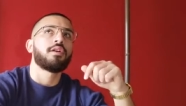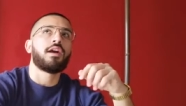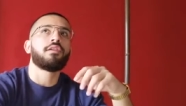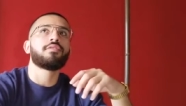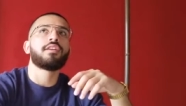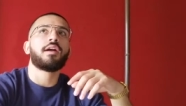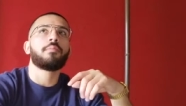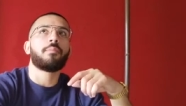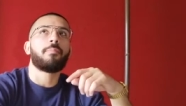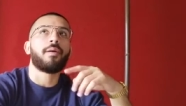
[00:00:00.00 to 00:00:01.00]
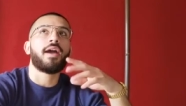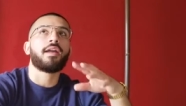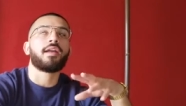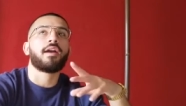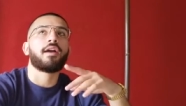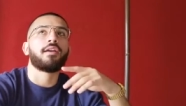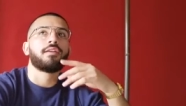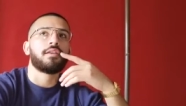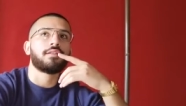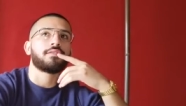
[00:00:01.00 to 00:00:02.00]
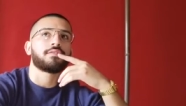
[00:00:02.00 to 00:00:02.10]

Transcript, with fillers: I don't think I'm a bad guy in the